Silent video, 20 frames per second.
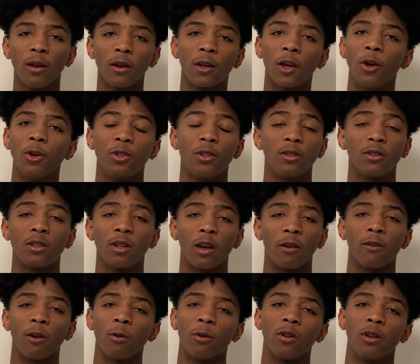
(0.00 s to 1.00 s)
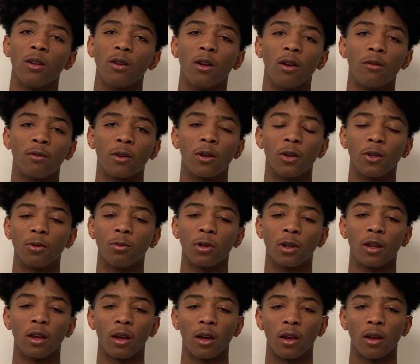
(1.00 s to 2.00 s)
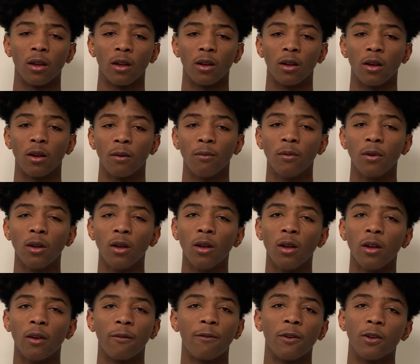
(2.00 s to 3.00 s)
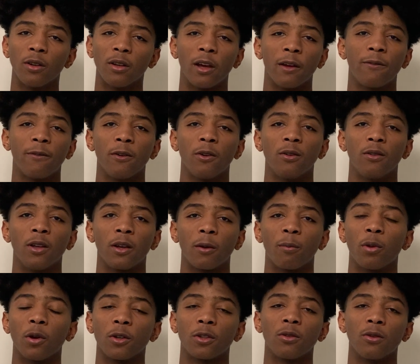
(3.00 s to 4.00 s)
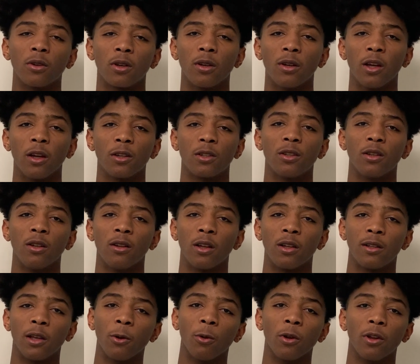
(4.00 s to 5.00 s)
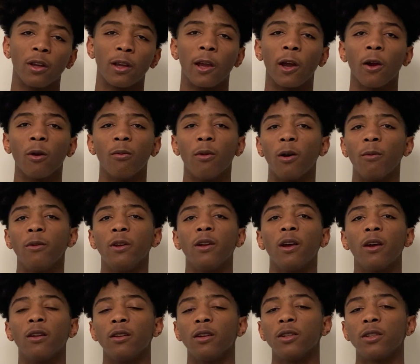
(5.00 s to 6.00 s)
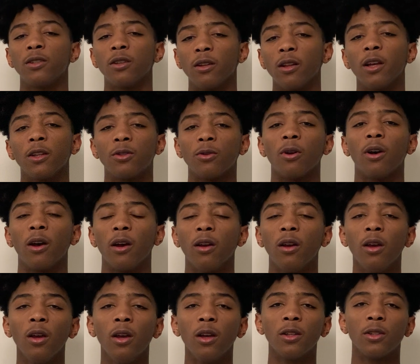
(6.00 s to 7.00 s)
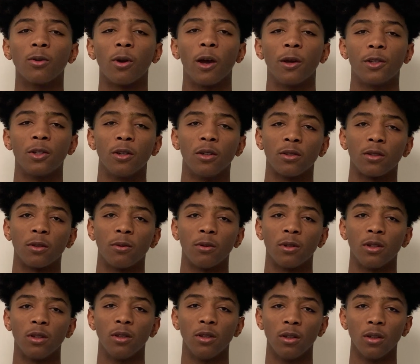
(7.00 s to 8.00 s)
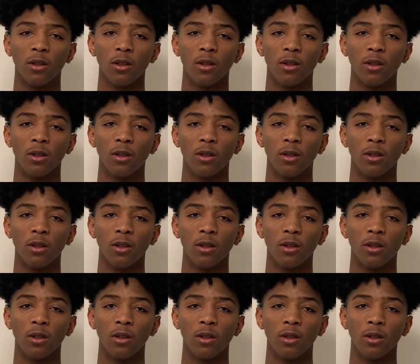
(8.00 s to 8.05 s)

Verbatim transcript: coaching staff. I really love Coach McKay feel I feel like personal connection that they really care about me down there. So that's why, I chose